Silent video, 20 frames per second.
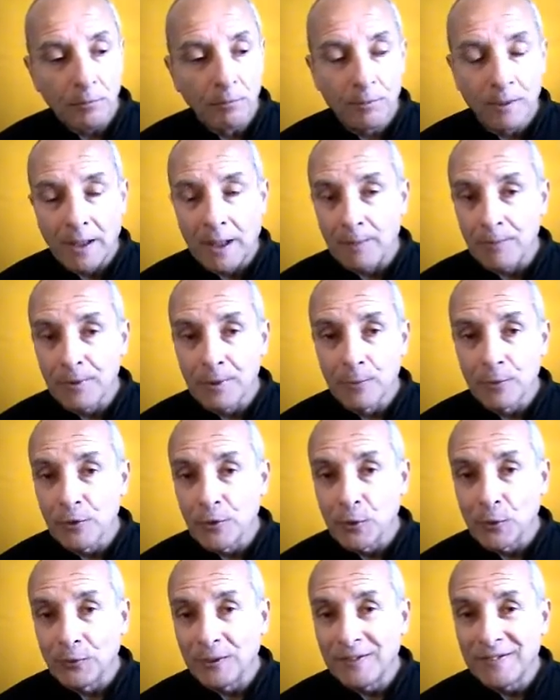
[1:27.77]
Perhaps it was
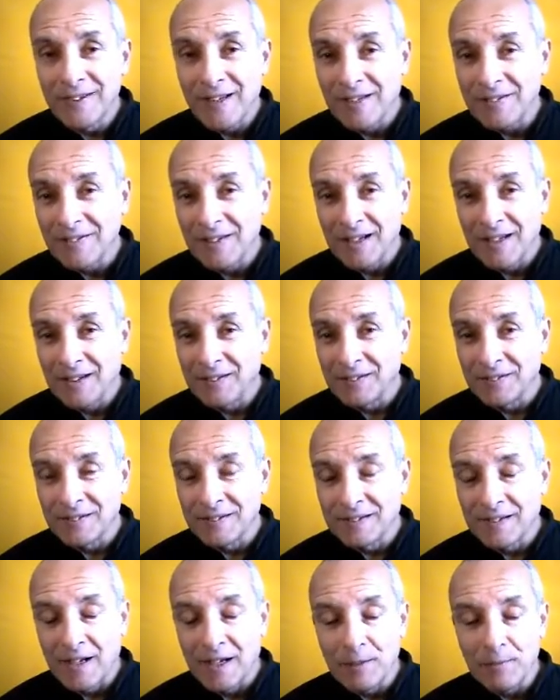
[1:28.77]
the only text he had at the
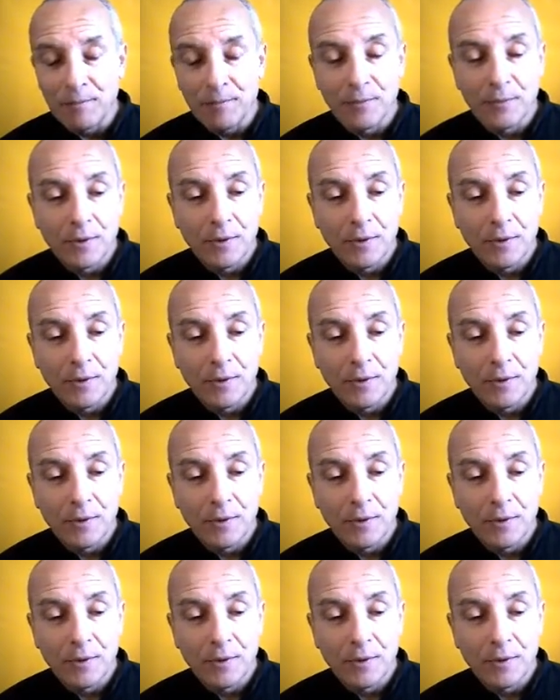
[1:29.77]
time,